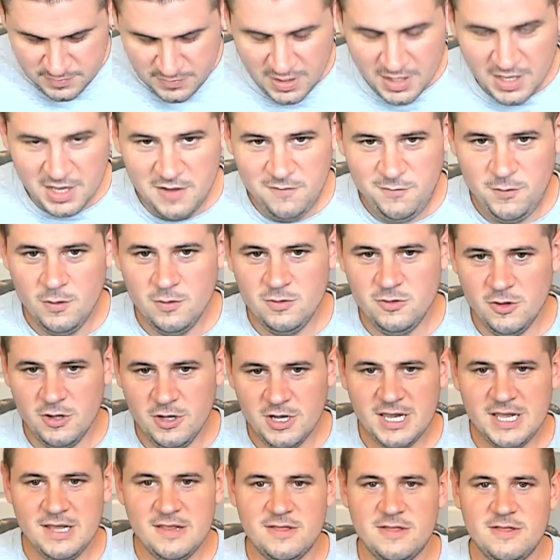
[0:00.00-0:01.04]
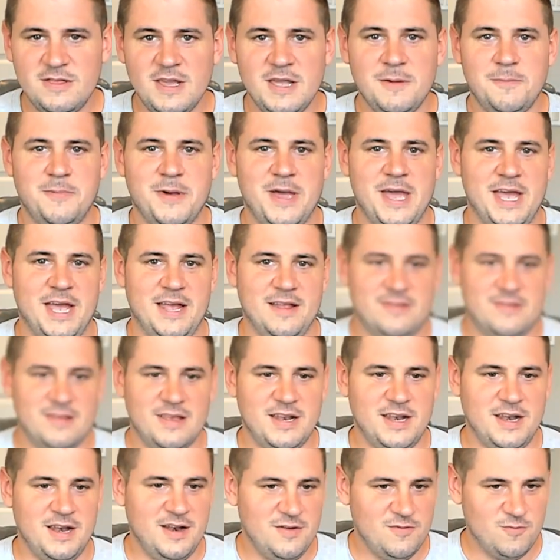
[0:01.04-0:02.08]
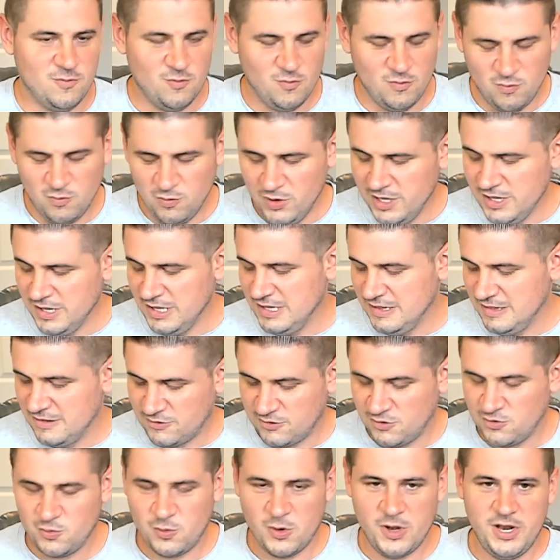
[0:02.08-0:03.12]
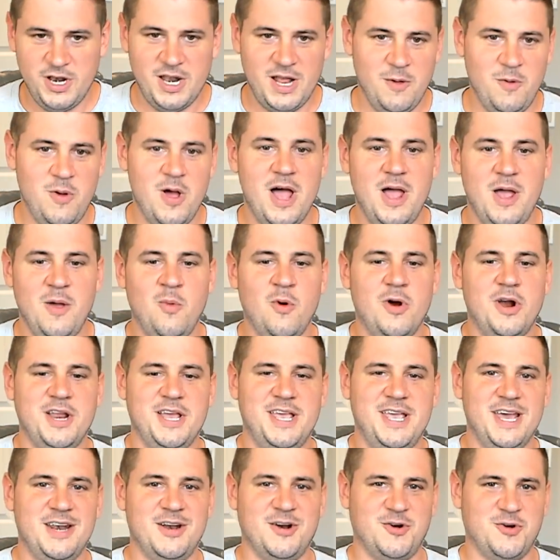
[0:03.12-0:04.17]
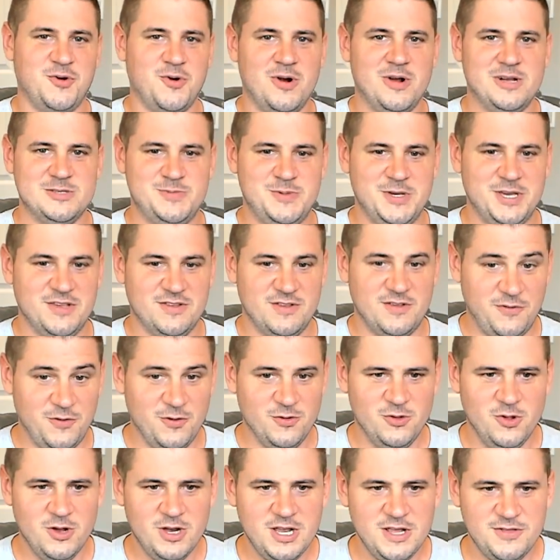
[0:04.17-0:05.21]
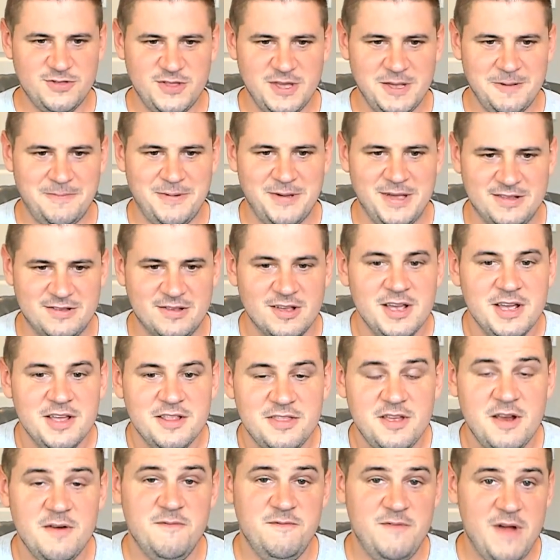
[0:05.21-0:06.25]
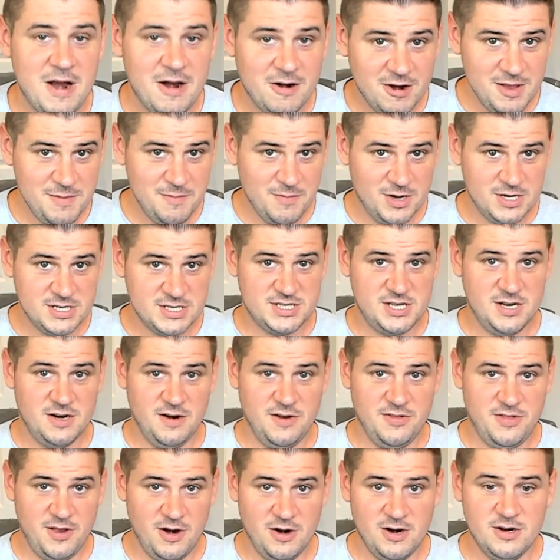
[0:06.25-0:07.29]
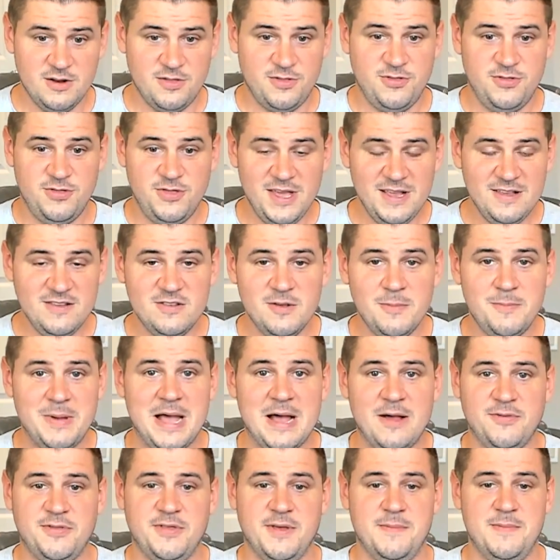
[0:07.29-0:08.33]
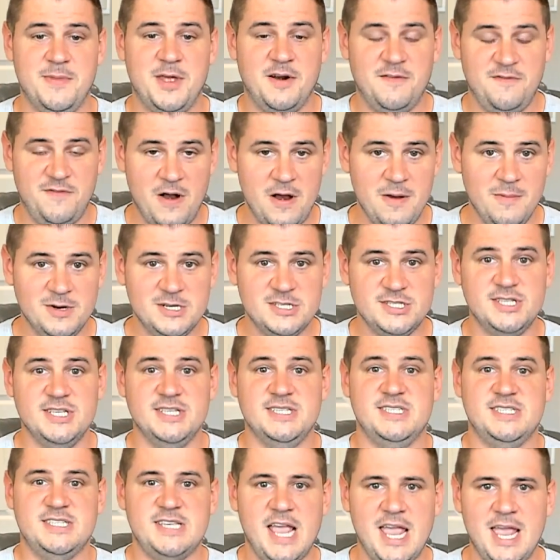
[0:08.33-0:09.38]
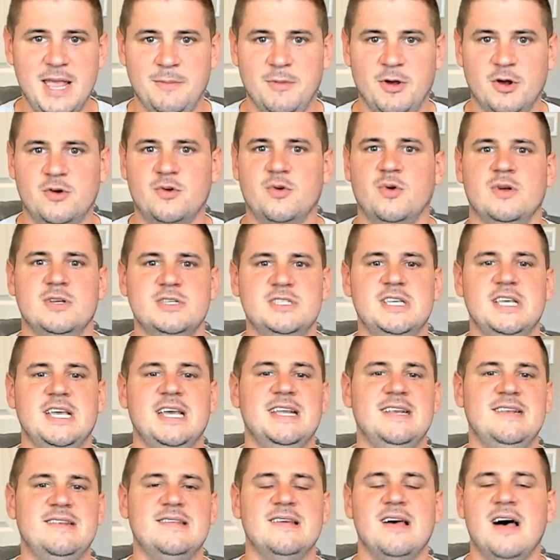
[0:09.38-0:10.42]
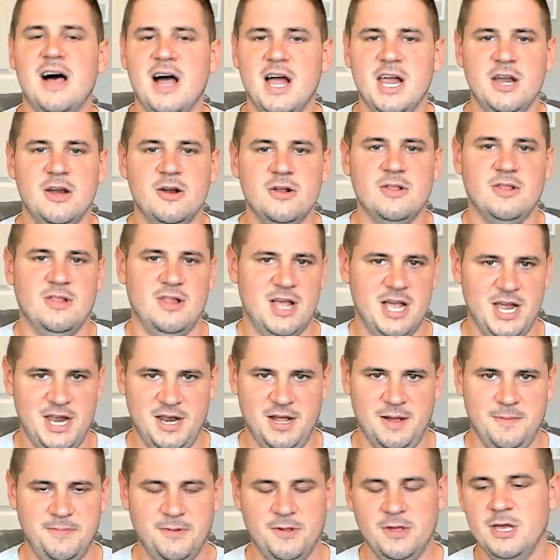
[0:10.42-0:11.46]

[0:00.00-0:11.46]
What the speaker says: if you look at ThinkPads, and really this is what I want to get across, because if you look at ThinkPads, they're very much there are things about them that are very much the same across the entire lineup.